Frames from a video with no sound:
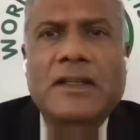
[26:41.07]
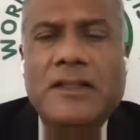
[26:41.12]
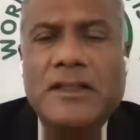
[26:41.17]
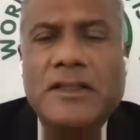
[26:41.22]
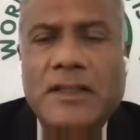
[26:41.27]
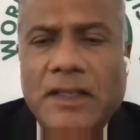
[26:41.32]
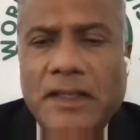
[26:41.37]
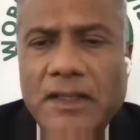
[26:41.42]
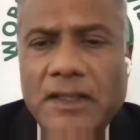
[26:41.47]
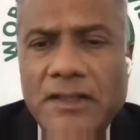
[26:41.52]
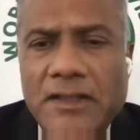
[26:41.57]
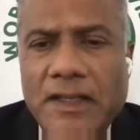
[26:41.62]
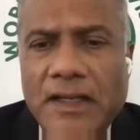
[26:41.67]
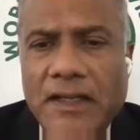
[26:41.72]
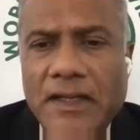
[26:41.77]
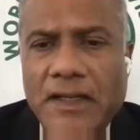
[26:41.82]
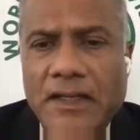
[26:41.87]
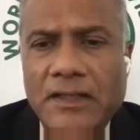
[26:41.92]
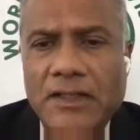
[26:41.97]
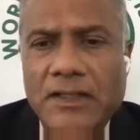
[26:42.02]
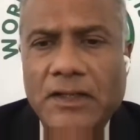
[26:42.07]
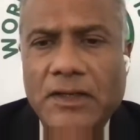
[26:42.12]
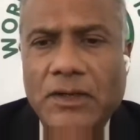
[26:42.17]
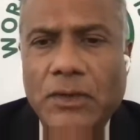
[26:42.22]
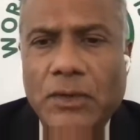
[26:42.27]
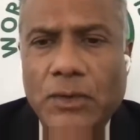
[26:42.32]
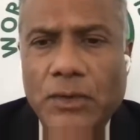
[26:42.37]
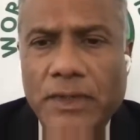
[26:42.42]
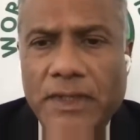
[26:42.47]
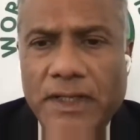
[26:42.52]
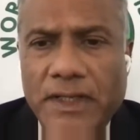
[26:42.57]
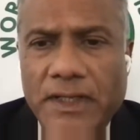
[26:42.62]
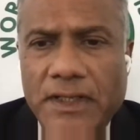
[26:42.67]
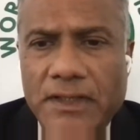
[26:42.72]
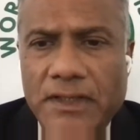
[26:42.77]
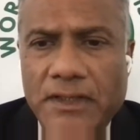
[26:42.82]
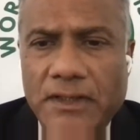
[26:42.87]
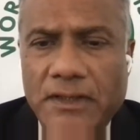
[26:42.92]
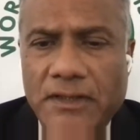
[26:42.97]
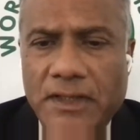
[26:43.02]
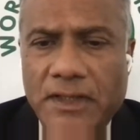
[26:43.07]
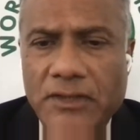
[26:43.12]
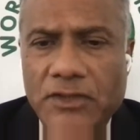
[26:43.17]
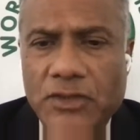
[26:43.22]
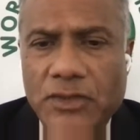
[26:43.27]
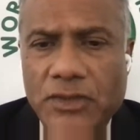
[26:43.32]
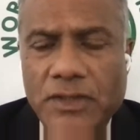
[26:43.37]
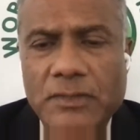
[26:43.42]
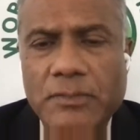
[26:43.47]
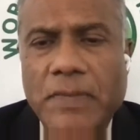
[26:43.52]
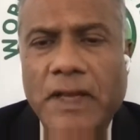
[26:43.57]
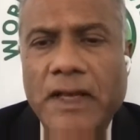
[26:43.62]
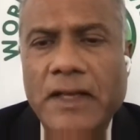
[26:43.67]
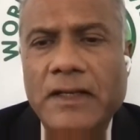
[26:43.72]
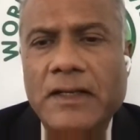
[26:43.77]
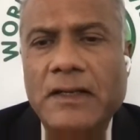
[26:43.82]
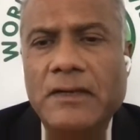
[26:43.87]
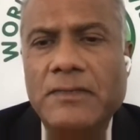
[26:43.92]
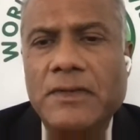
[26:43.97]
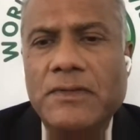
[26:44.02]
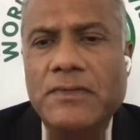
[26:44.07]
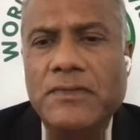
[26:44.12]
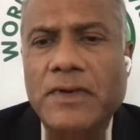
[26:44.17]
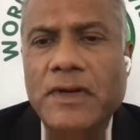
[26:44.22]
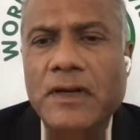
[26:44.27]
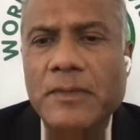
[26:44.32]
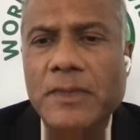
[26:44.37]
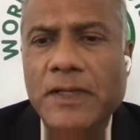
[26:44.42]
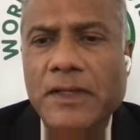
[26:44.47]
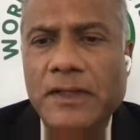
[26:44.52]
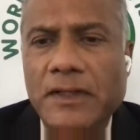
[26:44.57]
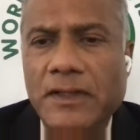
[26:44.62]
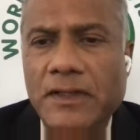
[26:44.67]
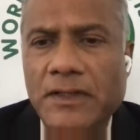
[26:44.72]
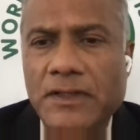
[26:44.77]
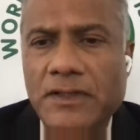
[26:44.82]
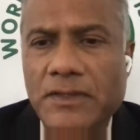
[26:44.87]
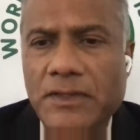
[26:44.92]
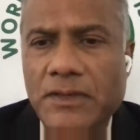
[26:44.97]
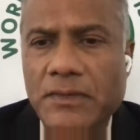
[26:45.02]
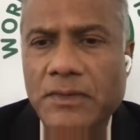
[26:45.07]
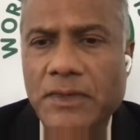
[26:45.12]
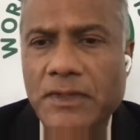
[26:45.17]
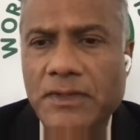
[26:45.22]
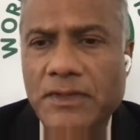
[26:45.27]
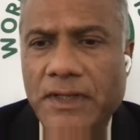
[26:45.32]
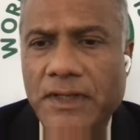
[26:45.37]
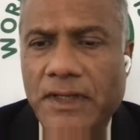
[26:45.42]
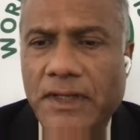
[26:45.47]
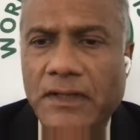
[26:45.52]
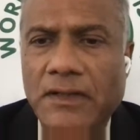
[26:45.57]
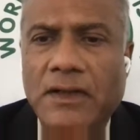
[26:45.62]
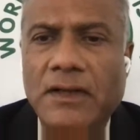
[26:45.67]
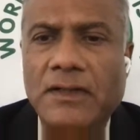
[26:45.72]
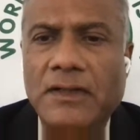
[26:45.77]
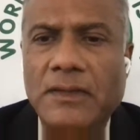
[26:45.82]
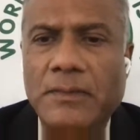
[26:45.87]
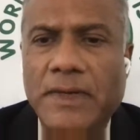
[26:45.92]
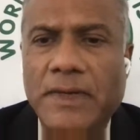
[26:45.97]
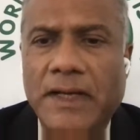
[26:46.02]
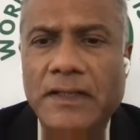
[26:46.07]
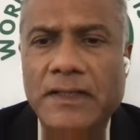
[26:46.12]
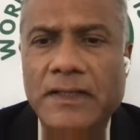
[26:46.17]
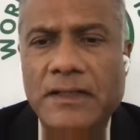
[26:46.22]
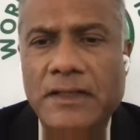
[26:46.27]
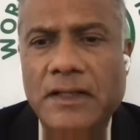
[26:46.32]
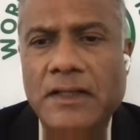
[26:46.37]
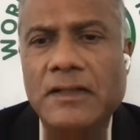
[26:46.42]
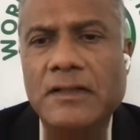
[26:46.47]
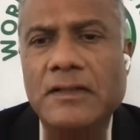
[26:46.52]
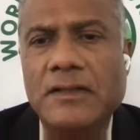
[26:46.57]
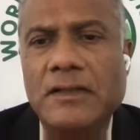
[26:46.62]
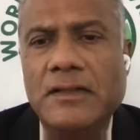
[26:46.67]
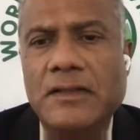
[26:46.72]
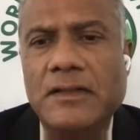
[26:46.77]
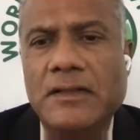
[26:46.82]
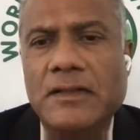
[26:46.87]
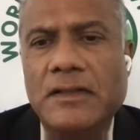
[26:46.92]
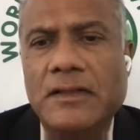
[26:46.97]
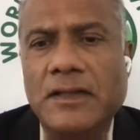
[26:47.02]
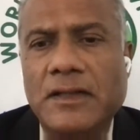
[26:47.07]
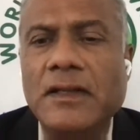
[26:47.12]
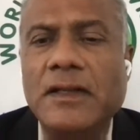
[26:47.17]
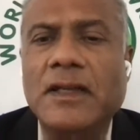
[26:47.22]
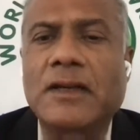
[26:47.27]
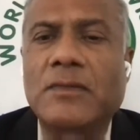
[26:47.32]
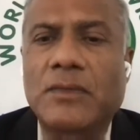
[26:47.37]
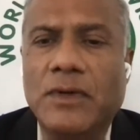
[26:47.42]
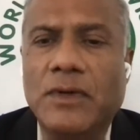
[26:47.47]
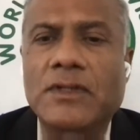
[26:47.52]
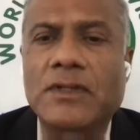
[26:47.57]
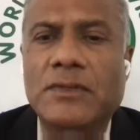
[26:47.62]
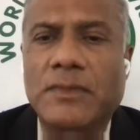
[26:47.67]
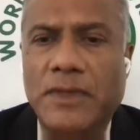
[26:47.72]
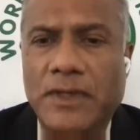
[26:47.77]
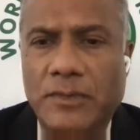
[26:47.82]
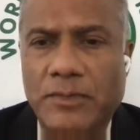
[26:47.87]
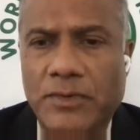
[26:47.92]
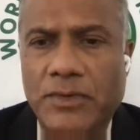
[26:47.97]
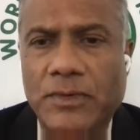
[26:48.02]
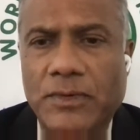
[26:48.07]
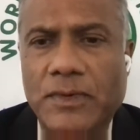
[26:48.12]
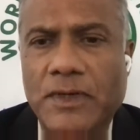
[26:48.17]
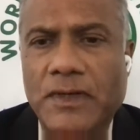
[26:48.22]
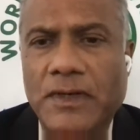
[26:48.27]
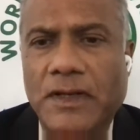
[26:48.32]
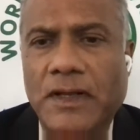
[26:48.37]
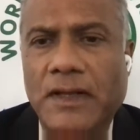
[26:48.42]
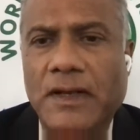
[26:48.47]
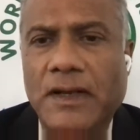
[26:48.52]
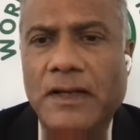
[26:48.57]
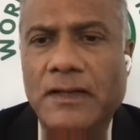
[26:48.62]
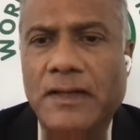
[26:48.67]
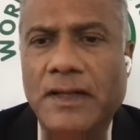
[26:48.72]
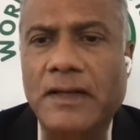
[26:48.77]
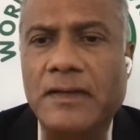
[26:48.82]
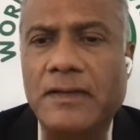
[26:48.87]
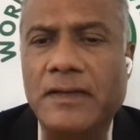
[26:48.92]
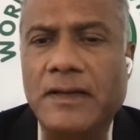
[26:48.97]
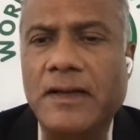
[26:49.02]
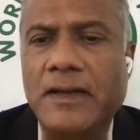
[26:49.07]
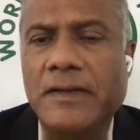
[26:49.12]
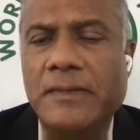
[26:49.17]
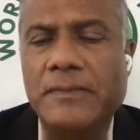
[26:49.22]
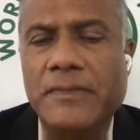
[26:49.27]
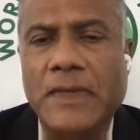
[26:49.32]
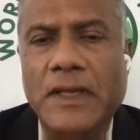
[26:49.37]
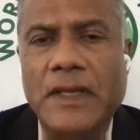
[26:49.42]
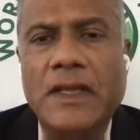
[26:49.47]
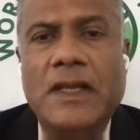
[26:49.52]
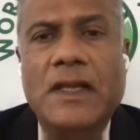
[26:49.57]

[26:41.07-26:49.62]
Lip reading: the thing is that in the old days, centuries back, our farming industry was really not the best, and India was very poor. And at that time,